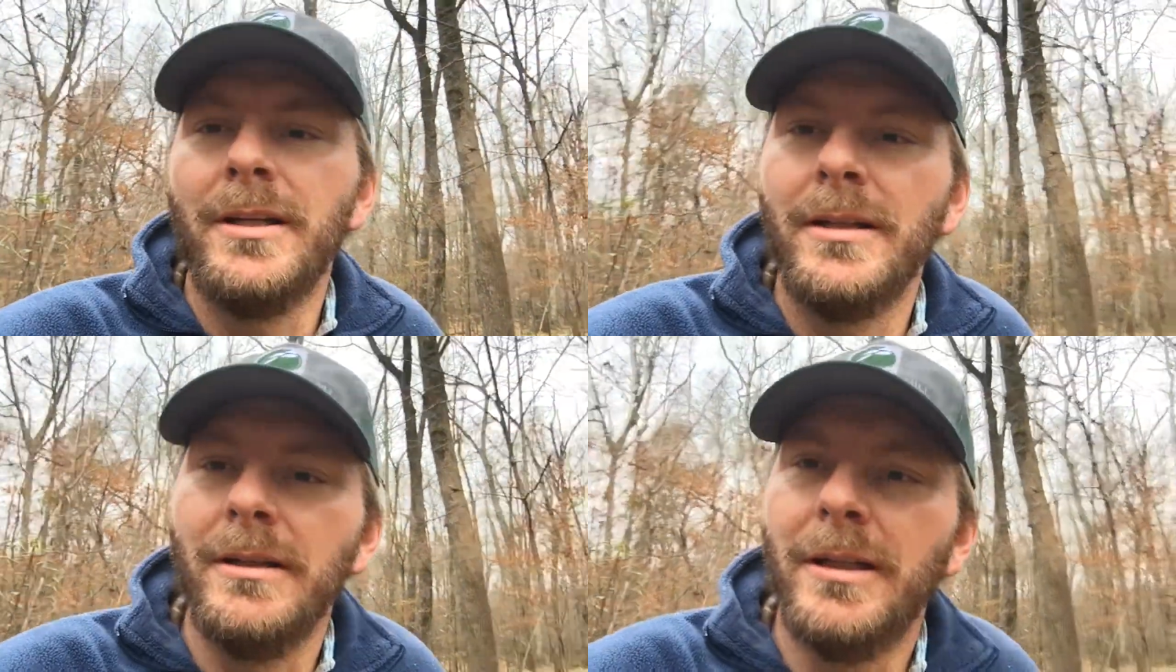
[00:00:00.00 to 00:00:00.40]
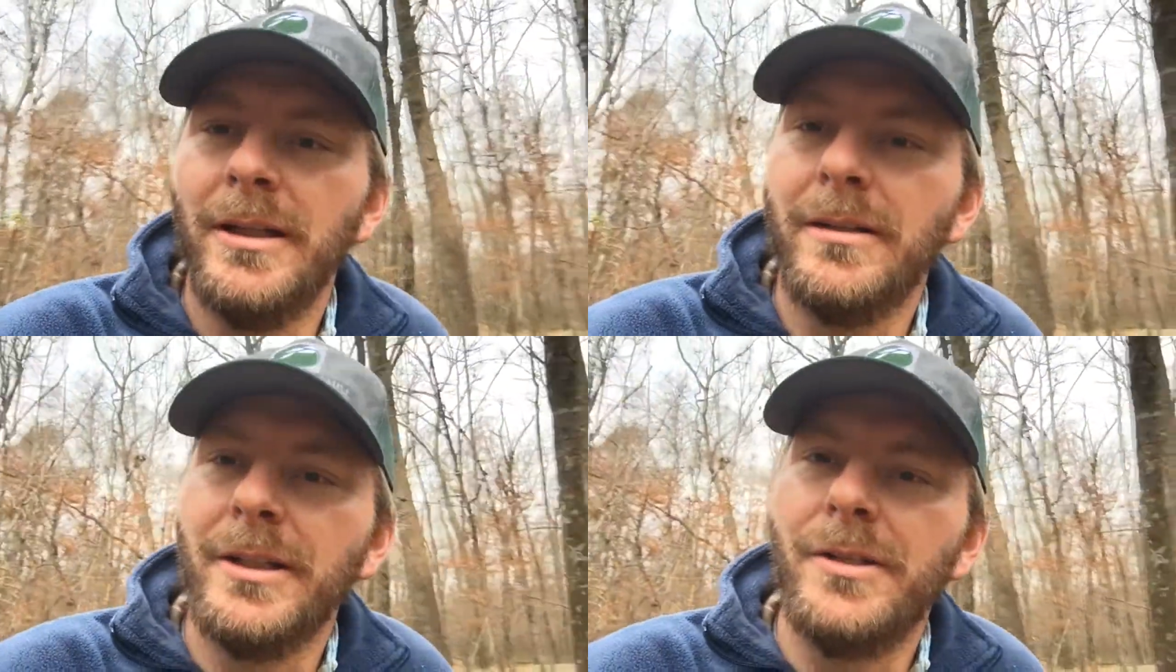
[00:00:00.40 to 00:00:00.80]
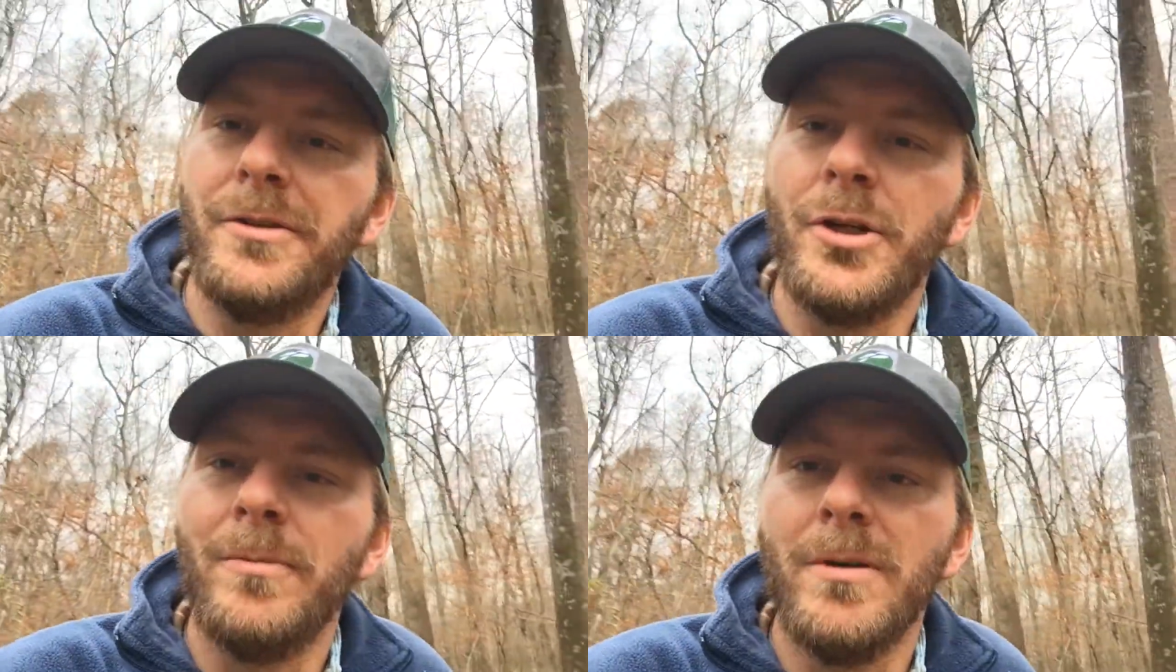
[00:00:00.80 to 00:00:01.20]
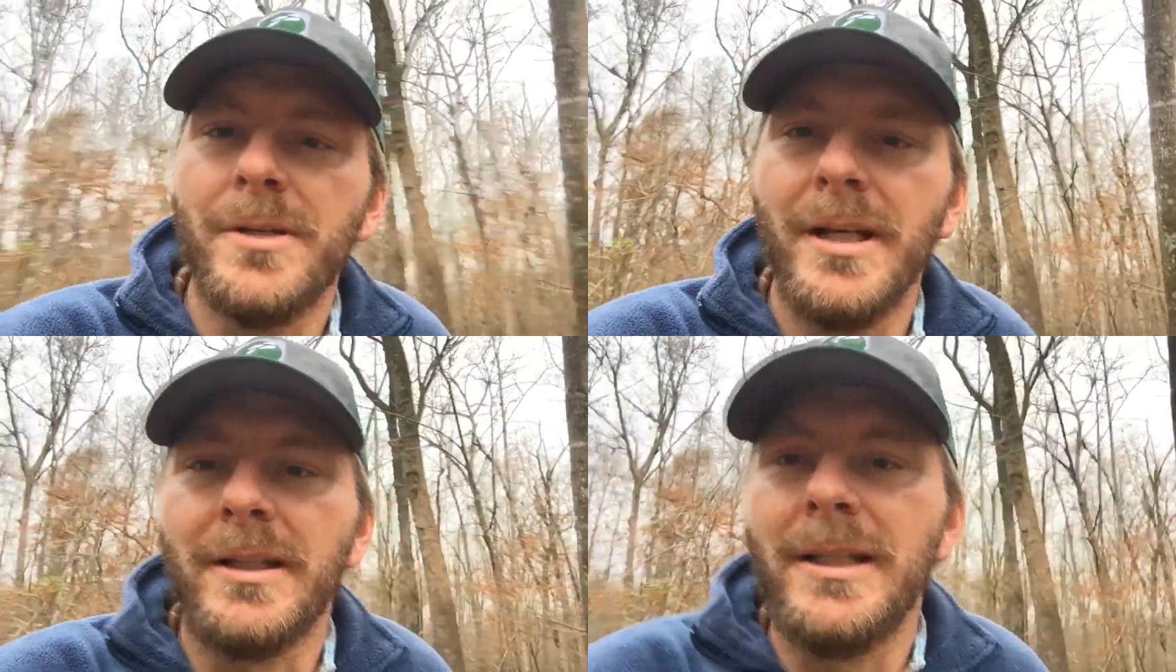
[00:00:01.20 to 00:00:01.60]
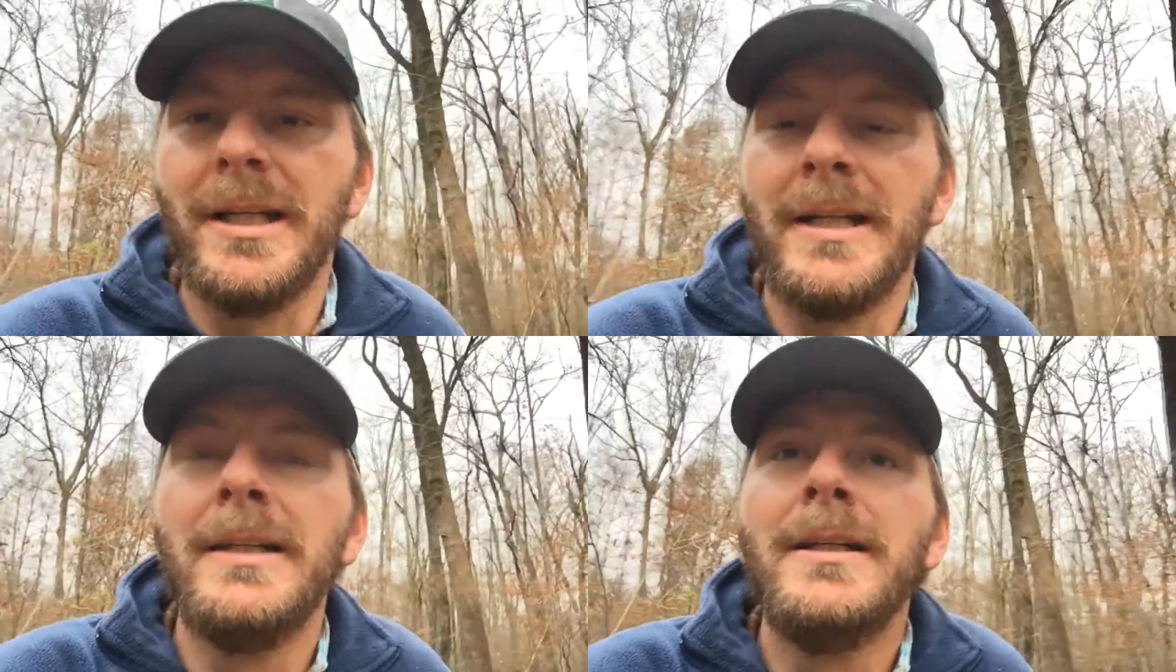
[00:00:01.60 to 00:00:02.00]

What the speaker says: Other YouTubers out there